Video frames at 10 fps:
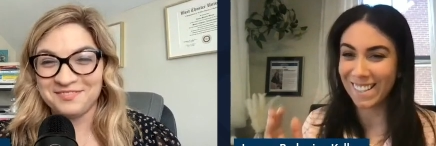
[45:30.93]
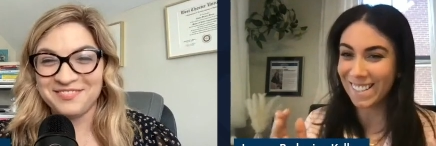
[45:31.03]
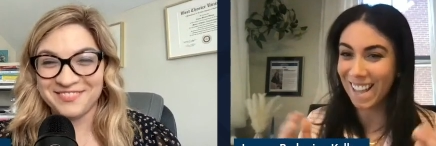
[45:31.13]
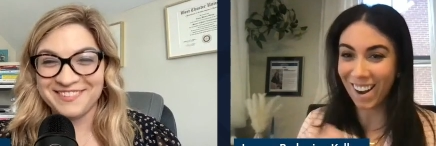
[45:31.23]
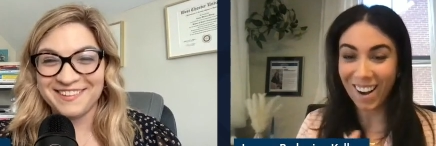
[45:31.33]
Speaker 1: is
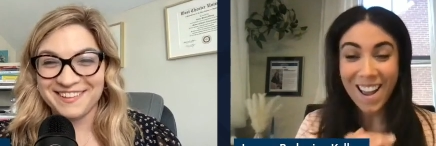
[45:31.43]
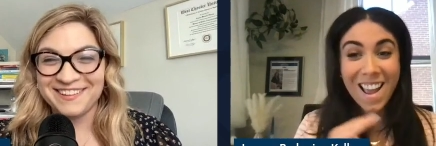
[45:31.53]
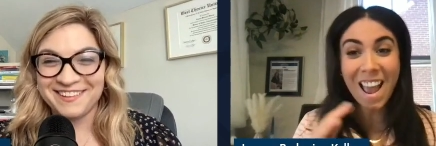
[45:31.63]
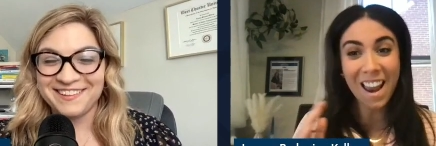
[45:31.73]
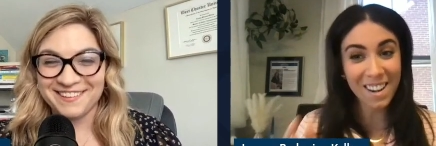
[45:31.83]
there
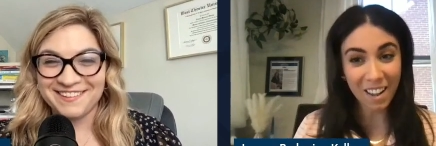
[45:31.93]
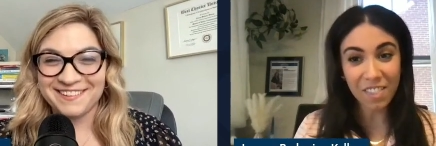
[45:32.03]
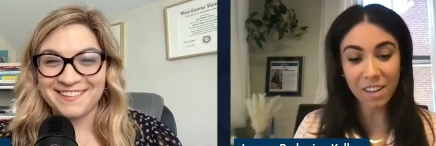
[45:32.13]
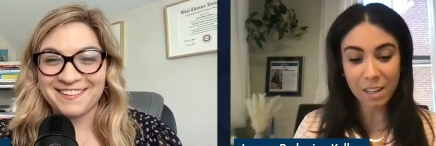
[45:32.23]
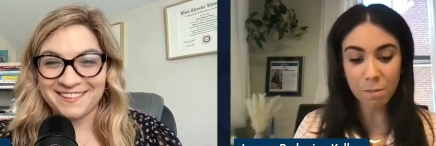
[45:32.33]
and
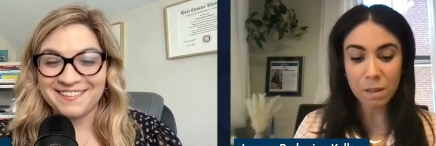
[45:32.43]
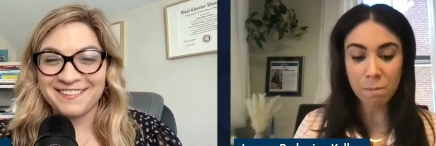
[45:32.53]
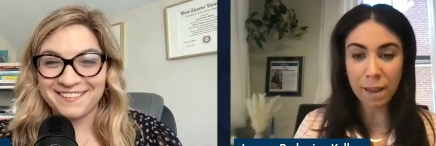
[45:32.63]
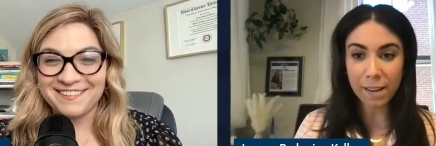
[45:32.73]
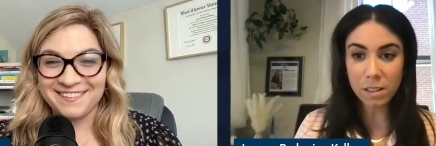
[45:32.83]
nothing can be
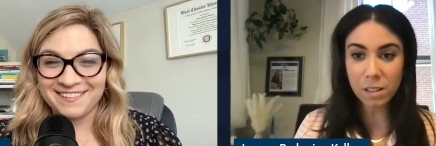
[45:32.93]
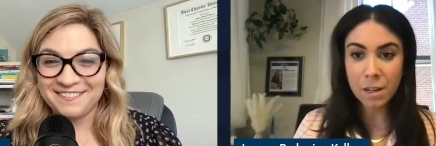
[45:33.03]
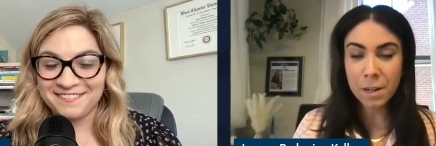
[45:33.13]
missed.